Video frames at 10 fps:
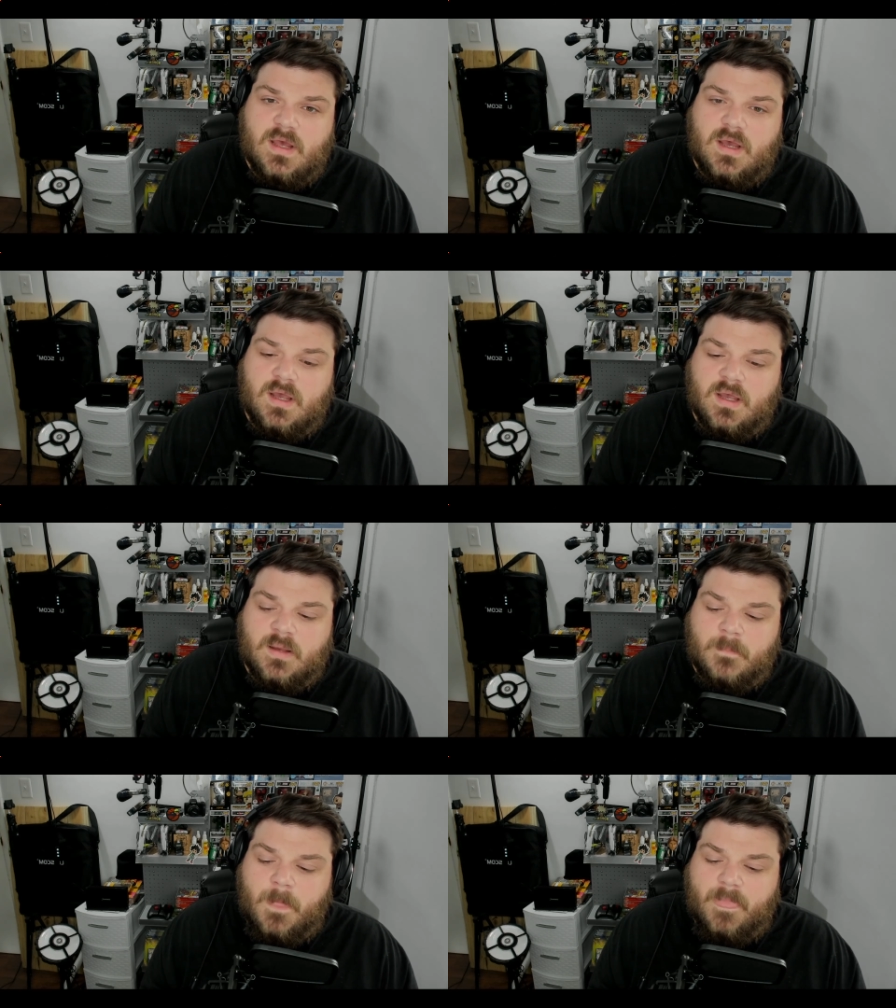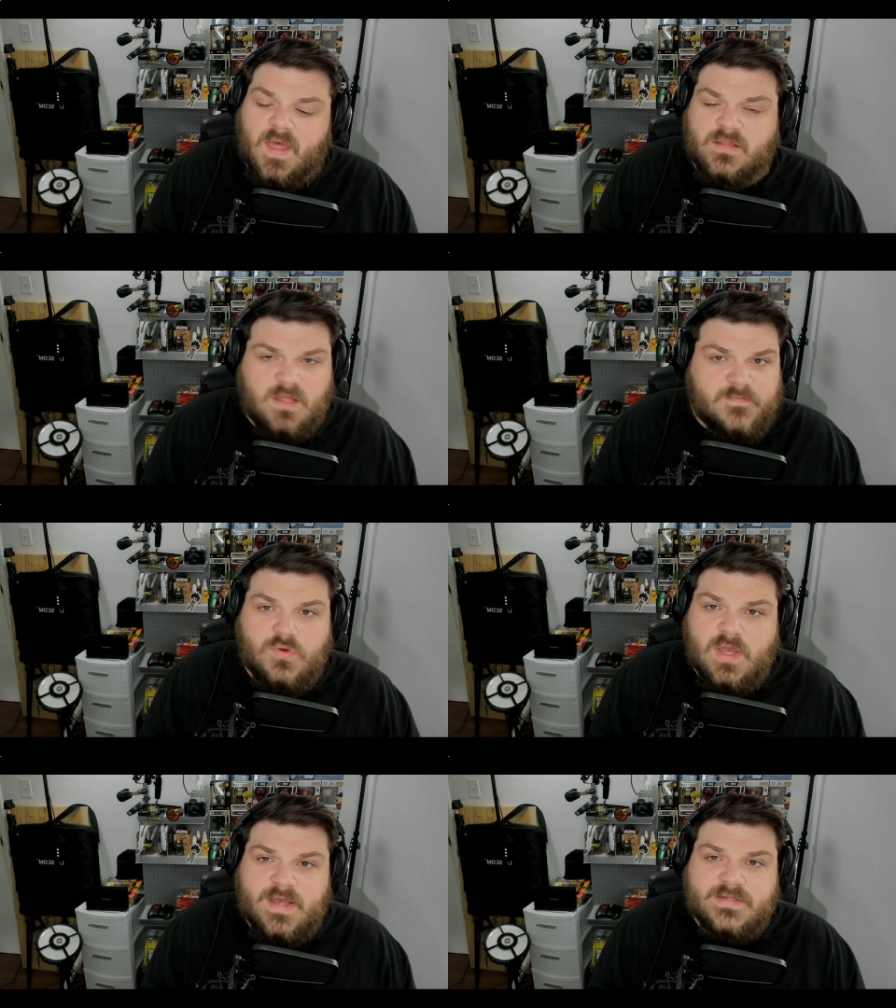I love
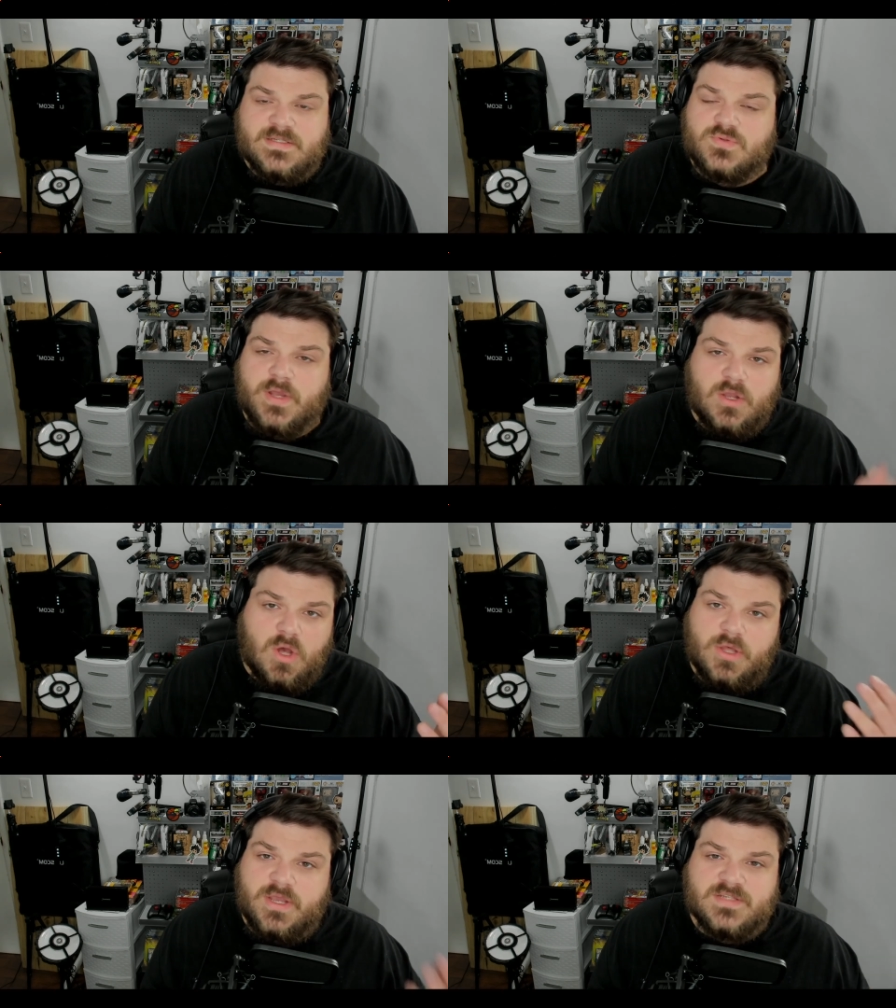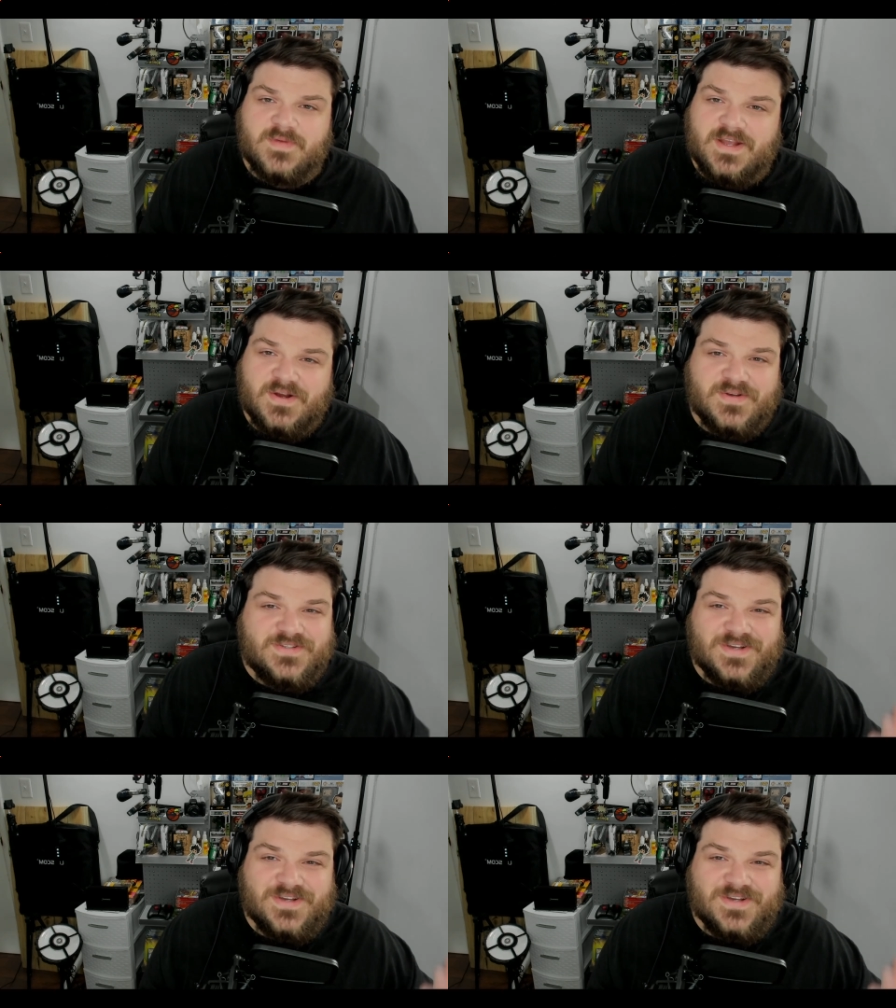you guys. That's why I call you guys my heroes.